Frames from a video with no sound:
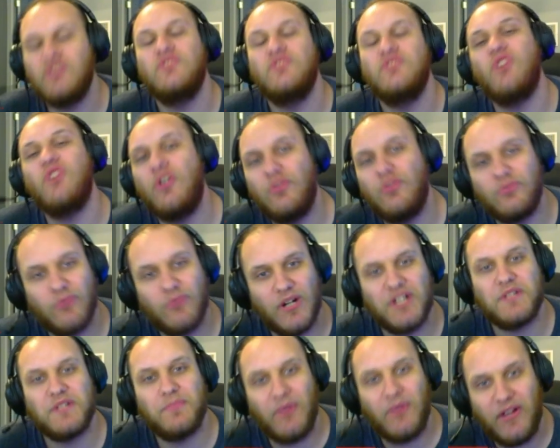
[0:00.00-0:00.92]
don't
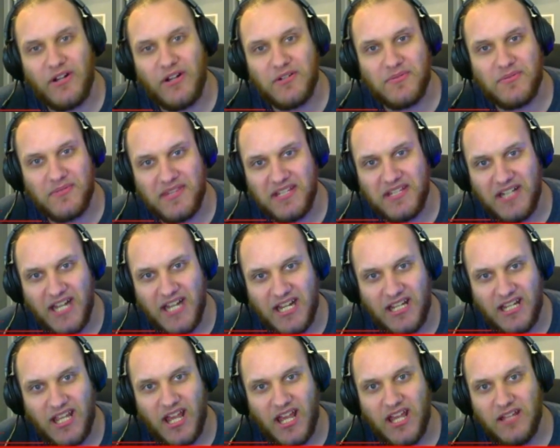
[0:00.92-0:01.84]
rush players with an
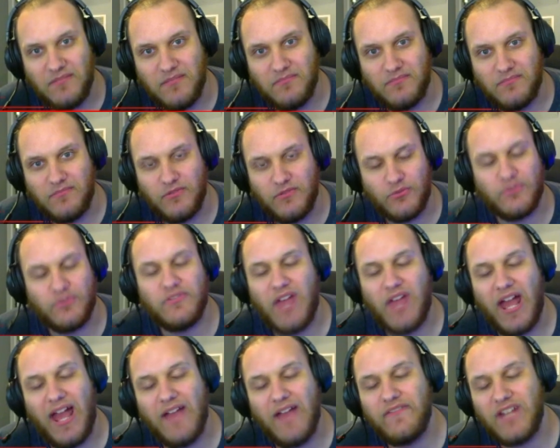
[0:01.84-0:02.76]
AK or
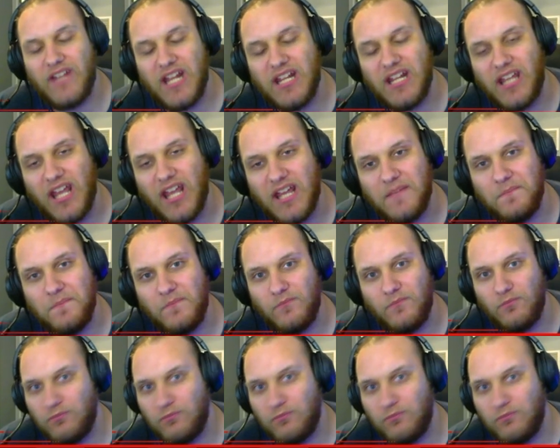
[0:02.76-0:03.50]
that have an AK